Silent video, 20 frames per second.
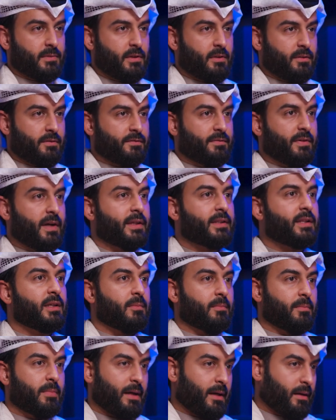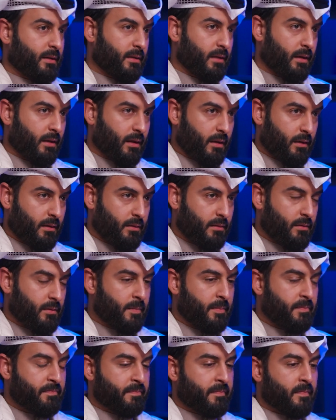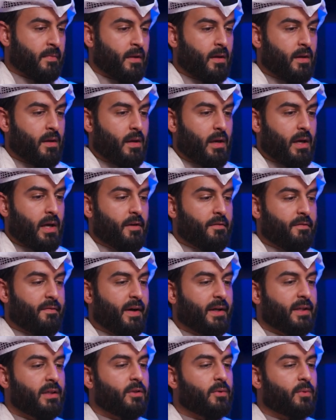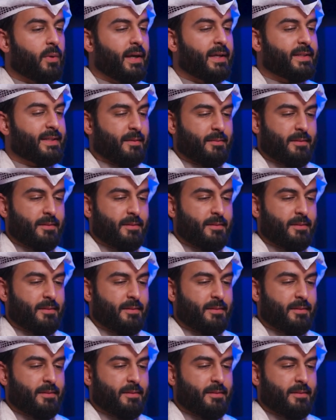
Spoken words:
of fighting back again and finding ways.